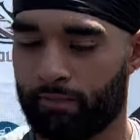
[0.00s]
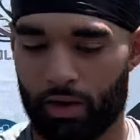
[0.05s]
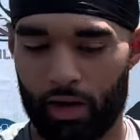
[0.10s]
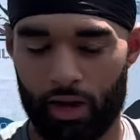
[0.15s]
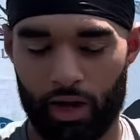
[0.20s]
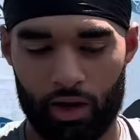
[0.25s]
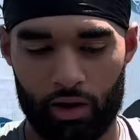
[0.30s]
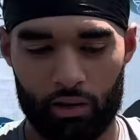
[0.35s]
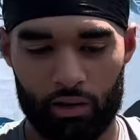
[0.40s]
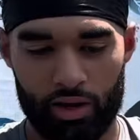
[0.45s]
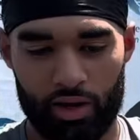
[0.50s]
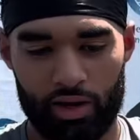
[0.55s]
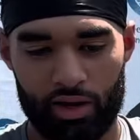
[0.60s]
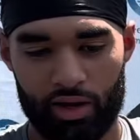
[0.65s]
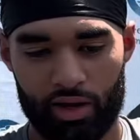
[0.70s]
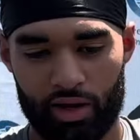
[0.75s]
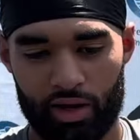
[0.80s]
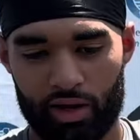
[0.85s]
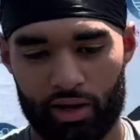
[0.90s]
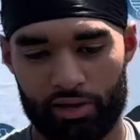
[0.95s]

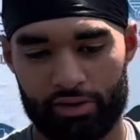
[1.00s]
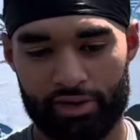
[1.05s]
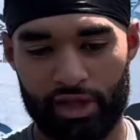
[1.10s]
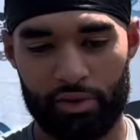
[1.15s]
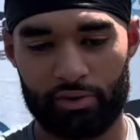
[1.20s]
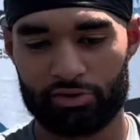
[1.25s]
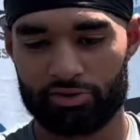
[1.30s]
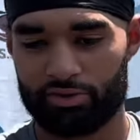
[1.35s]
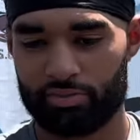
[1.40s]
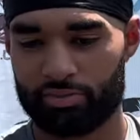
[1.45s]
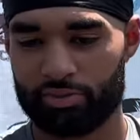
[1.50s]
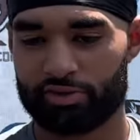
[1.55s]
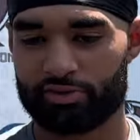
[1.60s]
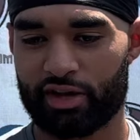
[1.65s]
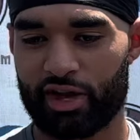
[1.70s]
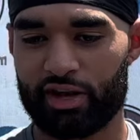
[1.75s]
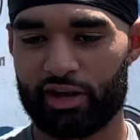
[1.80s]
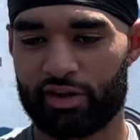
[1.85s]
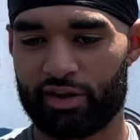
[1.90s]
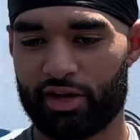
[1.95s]
Oh, they were super
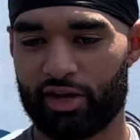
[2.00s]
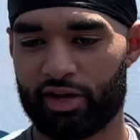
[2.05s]
excited.